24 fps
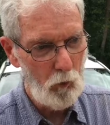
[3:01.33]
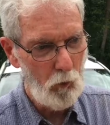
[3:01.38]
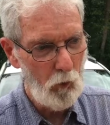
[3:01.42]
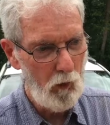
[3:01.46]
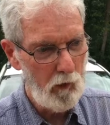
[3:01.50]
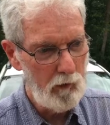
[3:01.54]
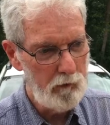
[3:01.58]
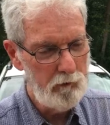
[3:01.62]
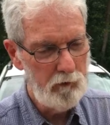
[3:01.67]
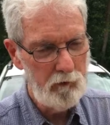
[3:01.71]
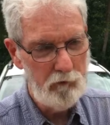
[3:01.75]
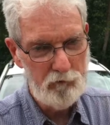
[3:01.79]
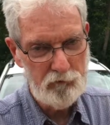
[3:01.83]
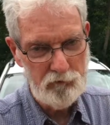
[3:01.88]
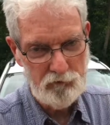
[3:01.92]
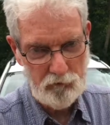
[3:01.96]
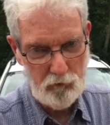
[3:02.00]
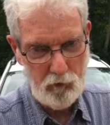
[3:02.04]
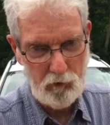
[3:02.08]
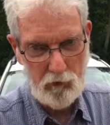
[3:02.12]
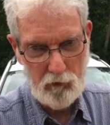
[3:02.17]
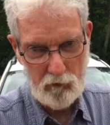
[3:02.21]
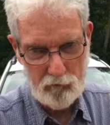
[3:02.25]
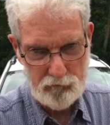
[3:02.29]
one
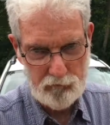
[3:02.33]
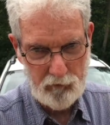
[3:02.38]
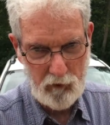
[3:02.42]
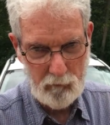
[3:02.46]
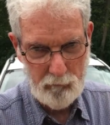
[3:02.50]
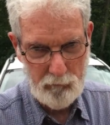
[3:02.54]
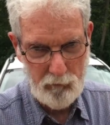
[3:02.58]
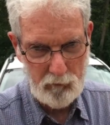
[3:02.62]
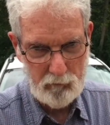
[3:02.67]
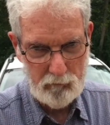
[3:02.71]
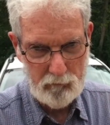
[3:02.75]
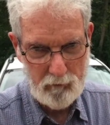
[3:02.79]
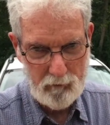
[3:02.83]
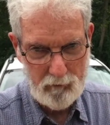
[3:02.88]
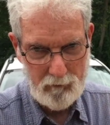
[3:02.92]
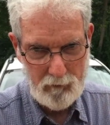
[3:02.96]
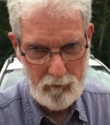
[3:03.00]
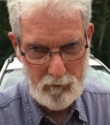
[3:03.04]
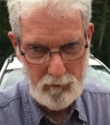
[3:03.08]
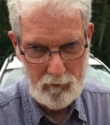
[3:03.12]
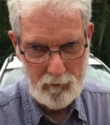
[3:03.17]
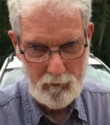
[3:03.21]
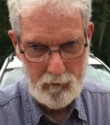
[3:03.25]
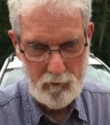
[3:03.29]
soil sample
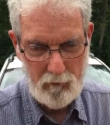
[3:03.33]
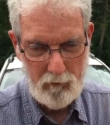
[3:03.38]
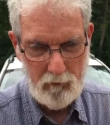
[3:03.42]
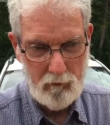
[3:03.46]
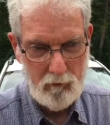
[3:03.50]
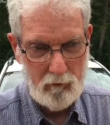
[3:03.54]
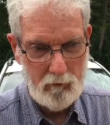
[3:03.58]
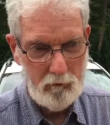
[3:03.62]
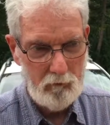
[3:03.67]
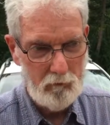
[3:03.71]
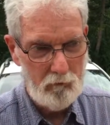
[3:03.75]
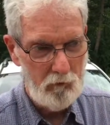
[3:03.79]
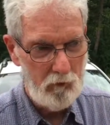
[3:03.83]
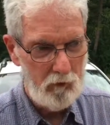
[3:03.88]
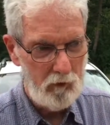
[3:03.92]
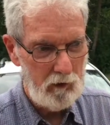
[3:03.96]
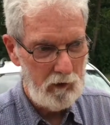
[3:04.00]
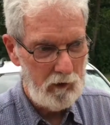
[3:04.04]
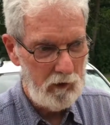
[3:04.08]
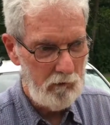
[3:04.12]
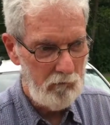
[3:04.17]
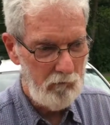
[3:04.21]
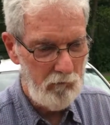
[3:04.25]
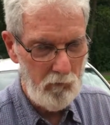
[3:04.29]

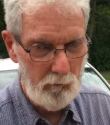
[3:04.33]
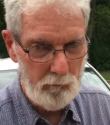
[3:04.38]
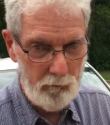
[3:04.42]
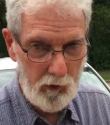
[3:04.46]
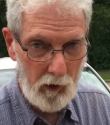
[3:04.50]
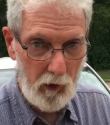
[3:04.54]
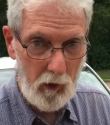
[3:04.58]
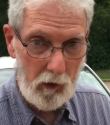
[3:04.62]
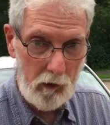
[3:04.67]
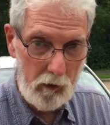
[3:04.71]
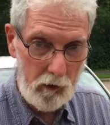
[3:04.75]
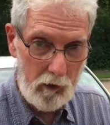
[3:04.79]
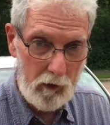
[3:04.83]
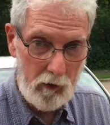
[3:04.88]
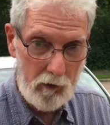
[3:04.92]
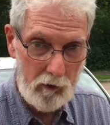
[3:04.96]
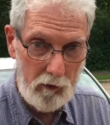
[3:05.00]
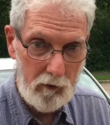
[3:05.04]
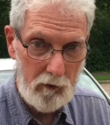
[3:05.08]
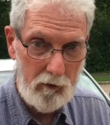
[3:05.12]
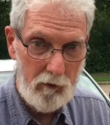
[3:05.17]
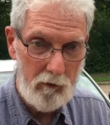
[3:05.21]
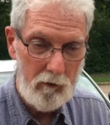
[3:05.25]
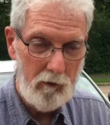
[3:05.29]
in the park.
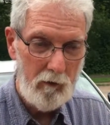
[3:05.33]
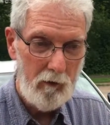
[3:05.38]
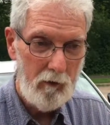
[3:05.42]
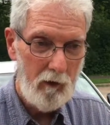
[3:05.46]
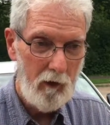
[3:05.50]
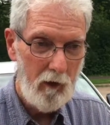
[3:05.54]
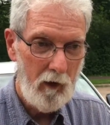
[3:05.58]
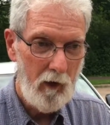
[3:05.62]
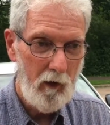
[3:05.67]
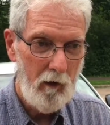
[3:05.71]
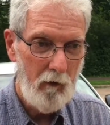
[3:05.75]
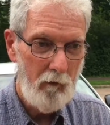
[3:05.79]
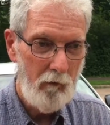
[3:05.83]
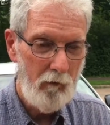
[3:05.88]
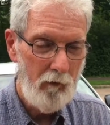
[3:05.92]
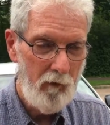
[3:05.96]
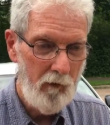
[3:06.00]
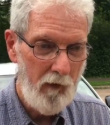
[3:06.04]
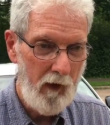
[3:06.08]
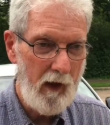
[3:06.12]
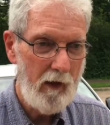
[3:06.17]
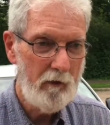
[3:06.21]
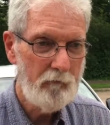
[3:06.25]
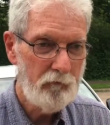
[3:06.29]

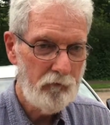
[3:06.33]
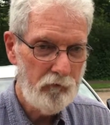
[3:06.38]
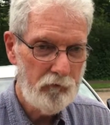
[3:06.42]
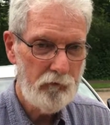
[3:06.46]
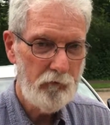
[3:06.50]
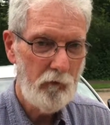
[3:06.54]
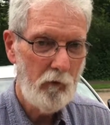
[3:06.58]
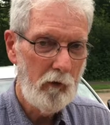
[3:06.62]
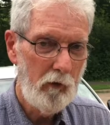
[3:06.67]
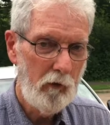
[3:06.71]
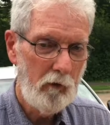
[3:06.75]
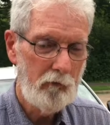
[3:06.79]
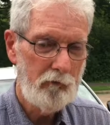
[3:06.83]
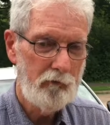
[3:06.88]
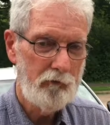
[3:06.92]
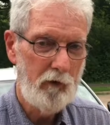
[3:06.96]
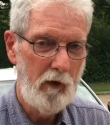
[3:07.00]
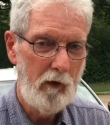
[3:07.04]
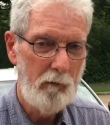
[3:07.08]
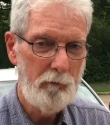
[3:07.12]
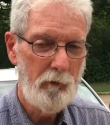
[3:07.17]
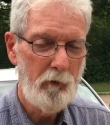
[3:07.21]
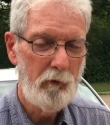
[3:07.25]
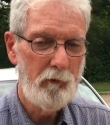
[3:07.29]
That soil
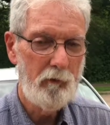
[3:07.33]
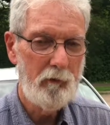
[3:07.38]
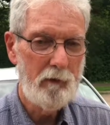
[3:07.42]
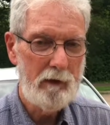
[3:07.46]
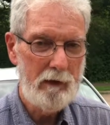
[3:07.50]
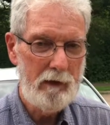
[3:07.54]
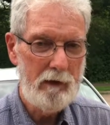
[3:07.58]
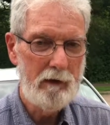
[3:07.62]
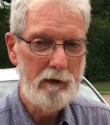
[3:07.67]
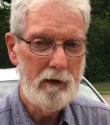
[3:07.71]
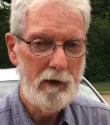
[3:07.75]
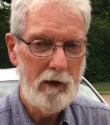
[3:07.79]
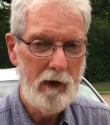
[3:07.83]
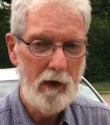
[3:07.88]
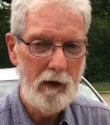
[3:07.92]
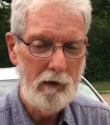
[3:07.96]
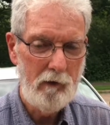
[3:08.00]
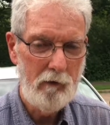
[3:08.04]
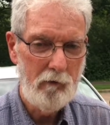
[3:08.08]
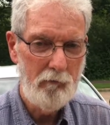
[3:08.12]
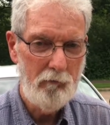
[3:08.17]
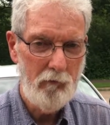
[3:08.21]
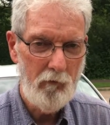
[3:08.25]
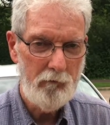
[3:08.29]
sample
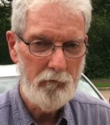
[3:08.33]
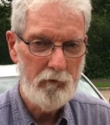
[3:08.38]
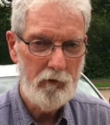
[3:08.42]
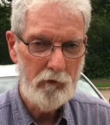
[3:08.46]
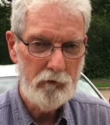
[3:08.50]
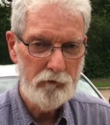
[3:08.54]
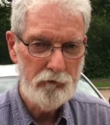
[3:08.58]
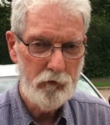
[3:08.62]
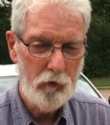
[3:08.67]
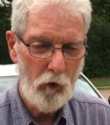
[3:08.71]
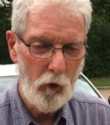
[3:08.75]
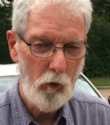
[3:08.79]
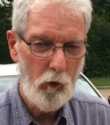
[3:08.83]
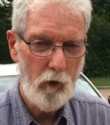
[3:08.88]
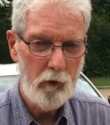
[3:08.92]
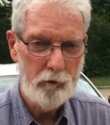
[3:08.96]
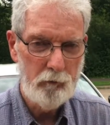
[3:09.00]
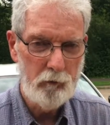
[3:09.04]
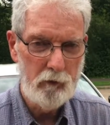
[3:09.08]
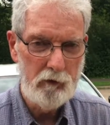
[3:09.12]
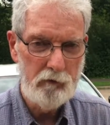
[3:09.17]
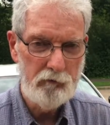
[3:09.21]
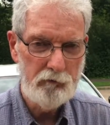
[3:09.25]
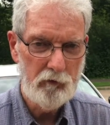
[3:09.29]
indicated that there is no
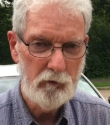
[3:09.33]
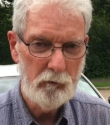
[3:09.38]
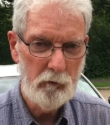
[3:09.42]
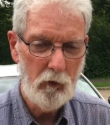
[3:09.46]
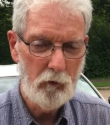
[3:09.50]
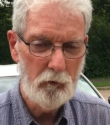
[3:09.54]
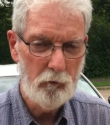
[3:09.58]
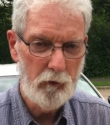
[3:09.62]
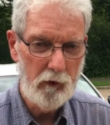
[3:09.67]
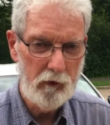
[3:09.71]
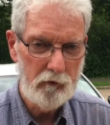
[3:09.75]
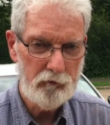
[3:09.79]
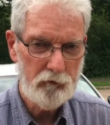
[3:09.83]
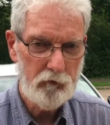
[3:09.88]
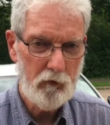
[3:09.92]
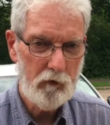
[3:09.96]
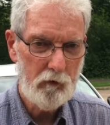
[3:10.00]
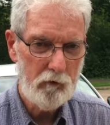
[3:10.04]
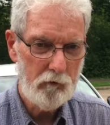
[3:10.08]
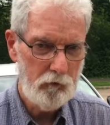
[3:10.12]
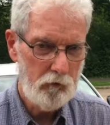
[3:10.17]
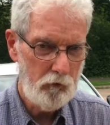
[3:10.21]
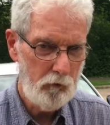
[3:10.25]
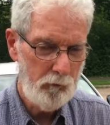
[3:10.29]
unreasonable risk
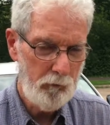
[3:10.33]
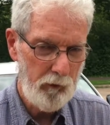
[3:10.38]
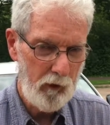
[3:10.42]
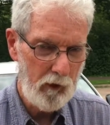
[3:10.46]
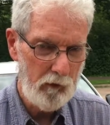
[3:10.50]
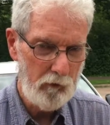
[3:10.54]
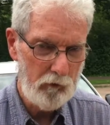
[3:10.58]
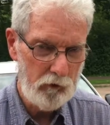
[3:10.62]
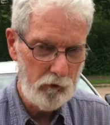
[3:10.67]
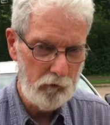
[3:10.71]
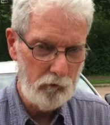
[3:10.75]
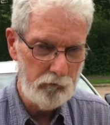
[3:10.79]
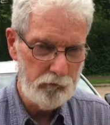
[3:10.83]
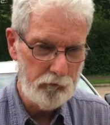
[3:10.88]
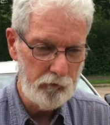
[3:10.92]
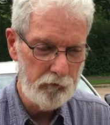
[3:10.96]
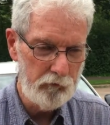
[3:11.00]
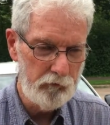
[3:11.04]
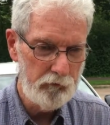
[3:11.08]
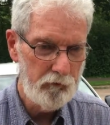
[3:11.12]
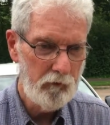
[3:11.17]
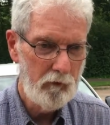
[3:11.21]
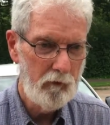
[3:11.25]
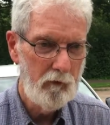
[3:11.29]
to park
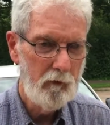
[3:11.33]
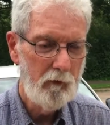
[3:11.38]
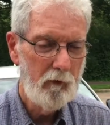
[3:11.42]
users.